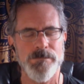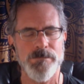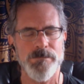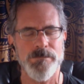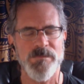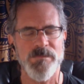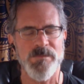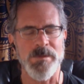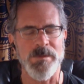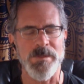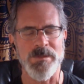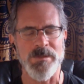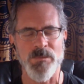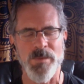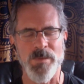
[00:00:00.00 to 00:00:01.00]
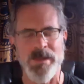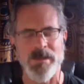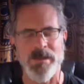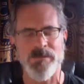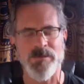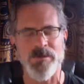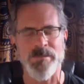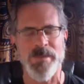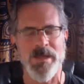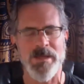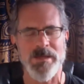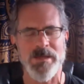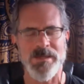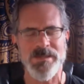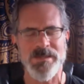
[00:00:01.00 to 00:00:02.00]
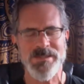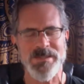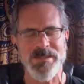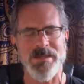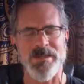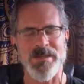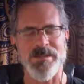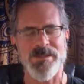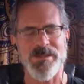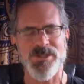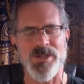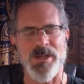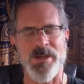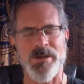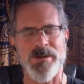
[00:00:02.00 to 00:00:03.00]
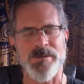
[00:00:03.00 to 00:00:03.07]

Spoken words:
Feeling the weight of your body sitting in the chair.